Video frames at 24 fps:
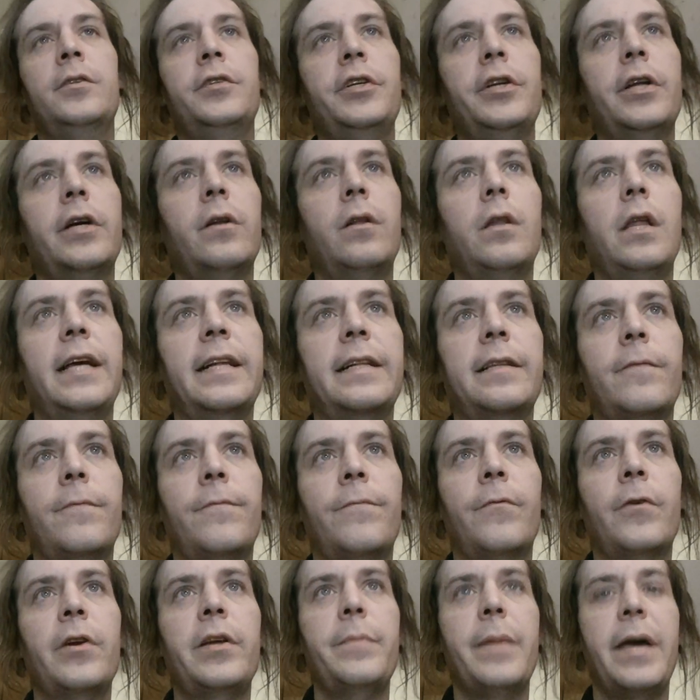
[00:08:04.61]
You know, like the
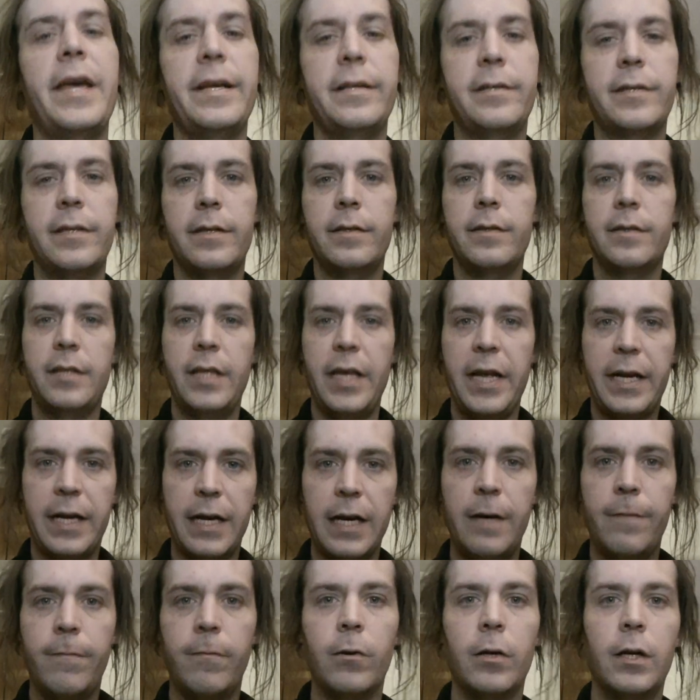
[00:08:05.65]
Freemasons, they
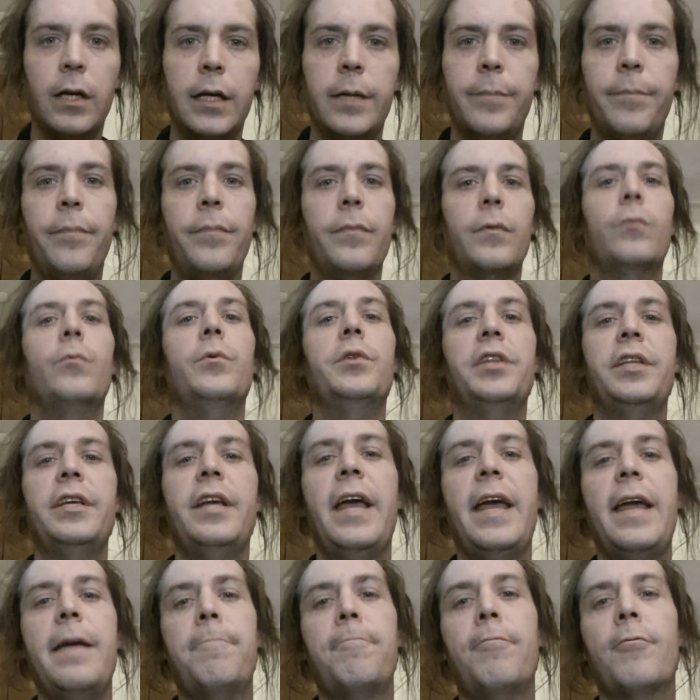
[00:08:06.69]
cover up with the
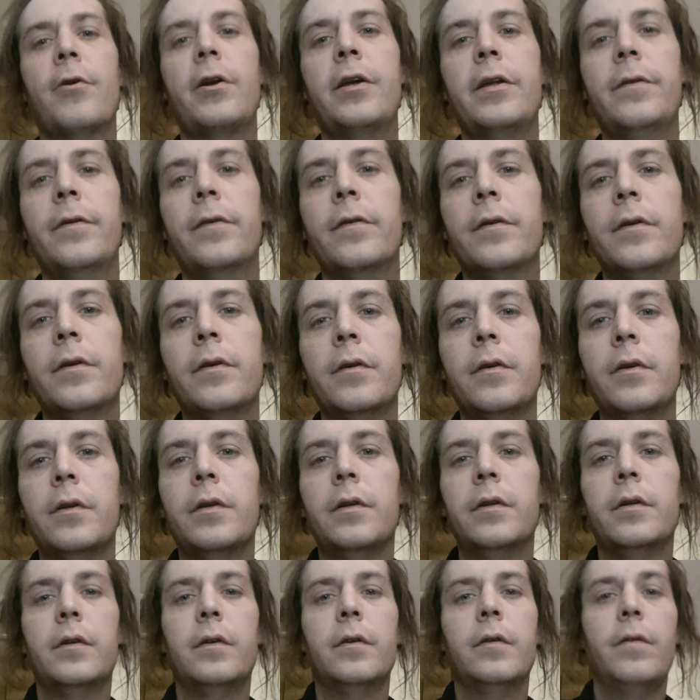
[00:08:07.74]
apron,
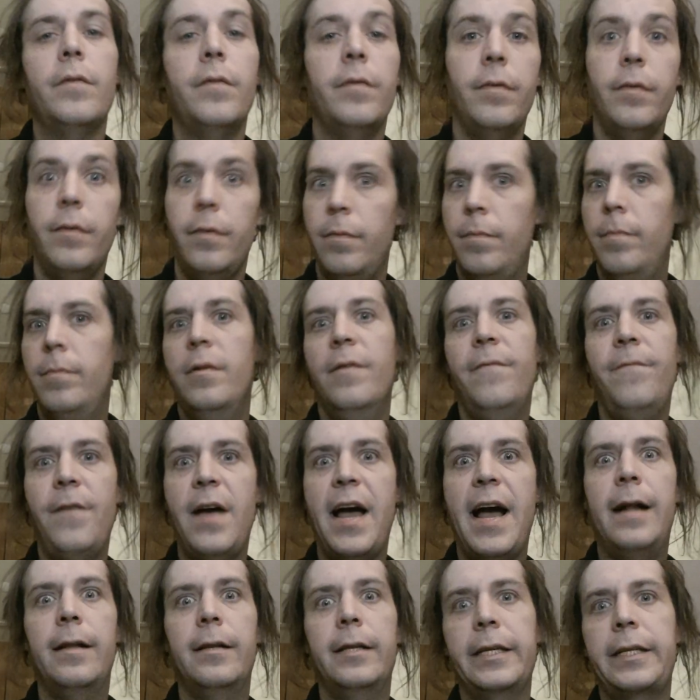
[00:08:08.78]
the
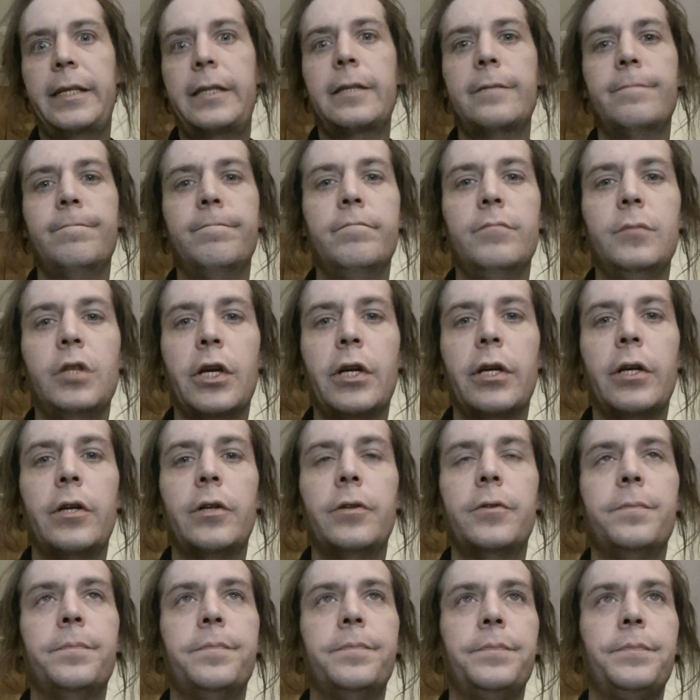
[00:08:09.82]
phallic, you
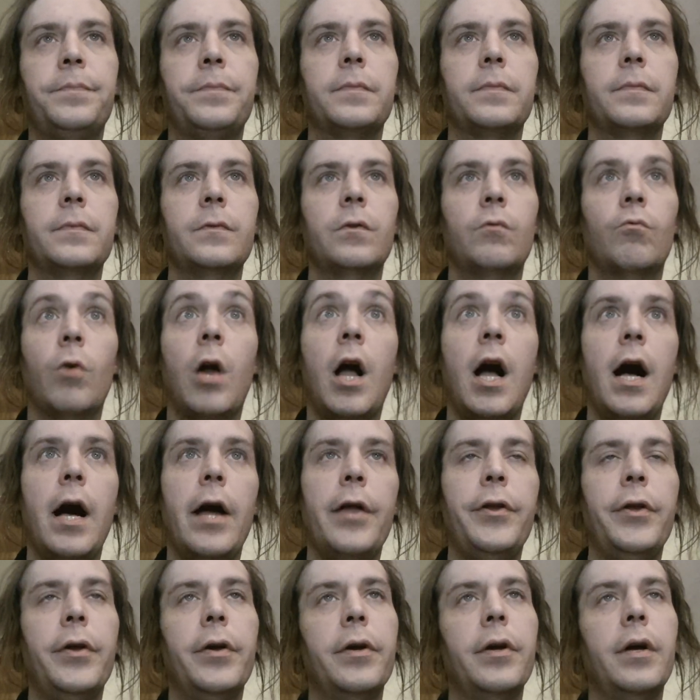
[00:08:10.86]
know, rod.